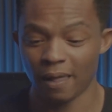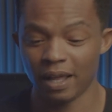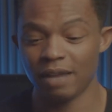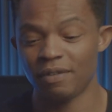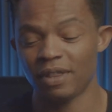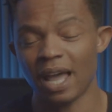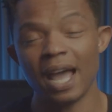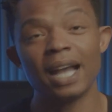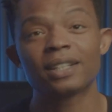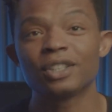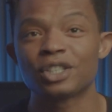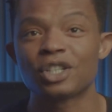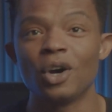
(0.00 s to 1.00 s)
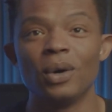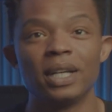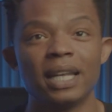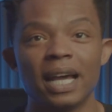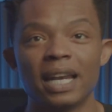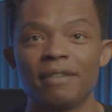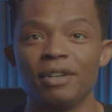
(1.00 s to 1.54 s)
even the actors going,
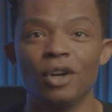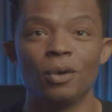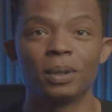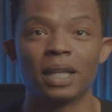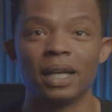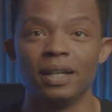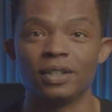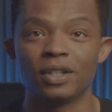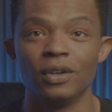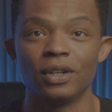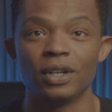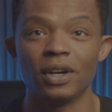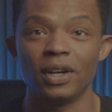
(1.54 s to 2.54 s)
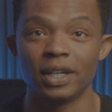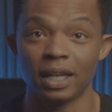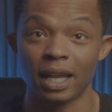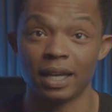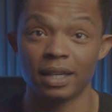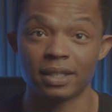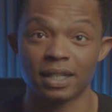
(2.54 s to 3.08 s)
not even knowing what the hell's going on a
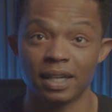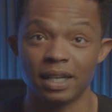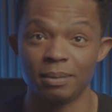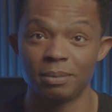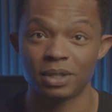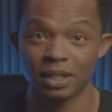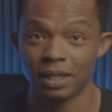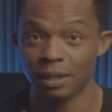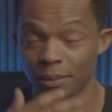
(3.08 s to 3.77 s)
lot of times